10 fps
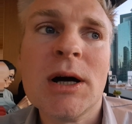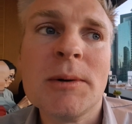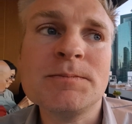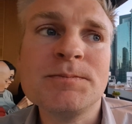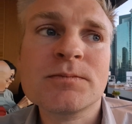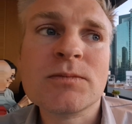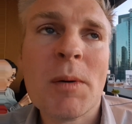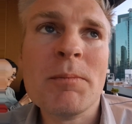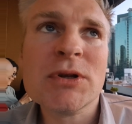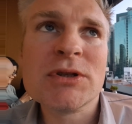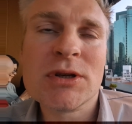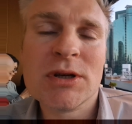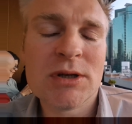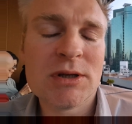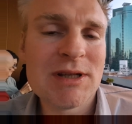um, but
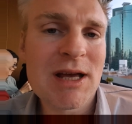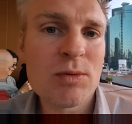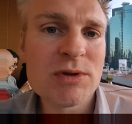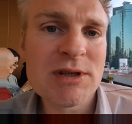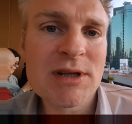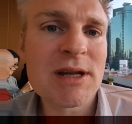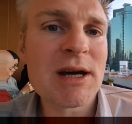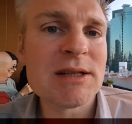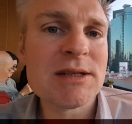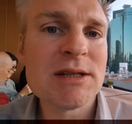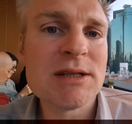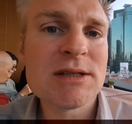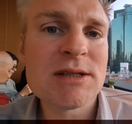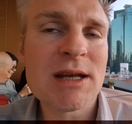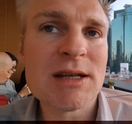that was in the
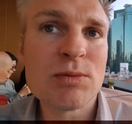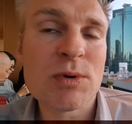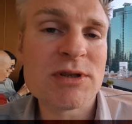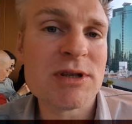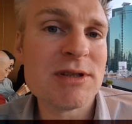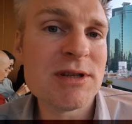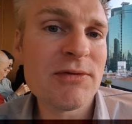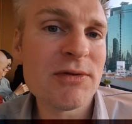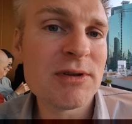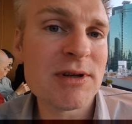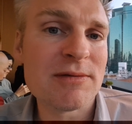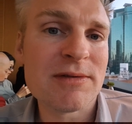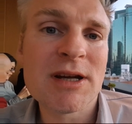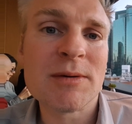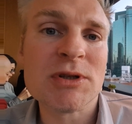90s and it was a different
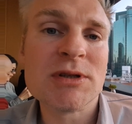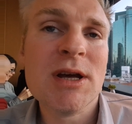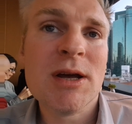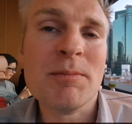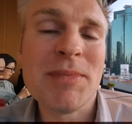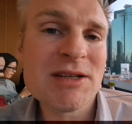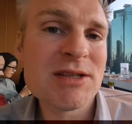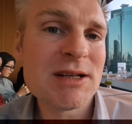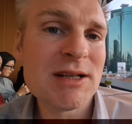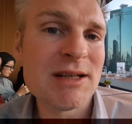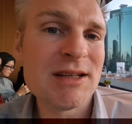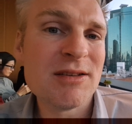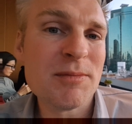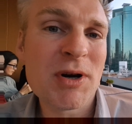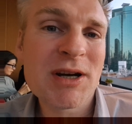environment basically
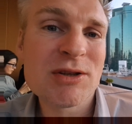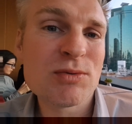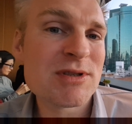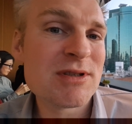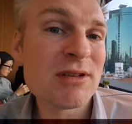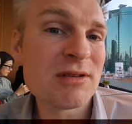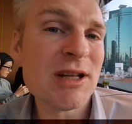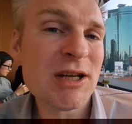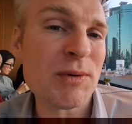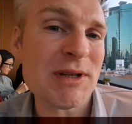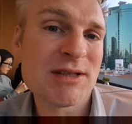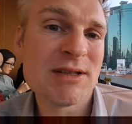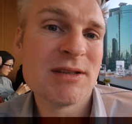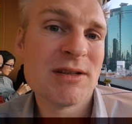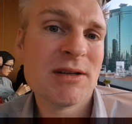the market was not liquid
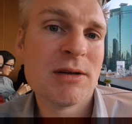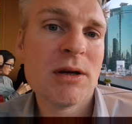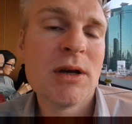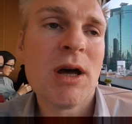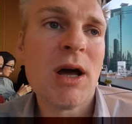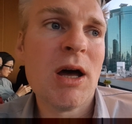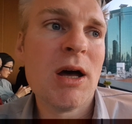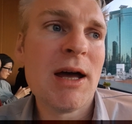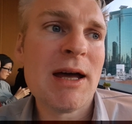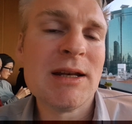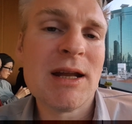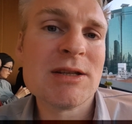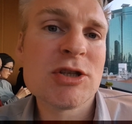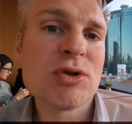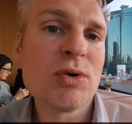uh, and
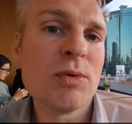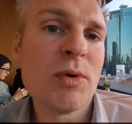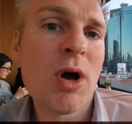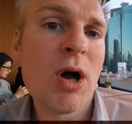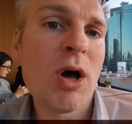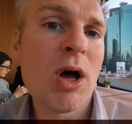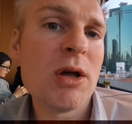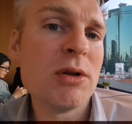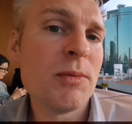and so uh,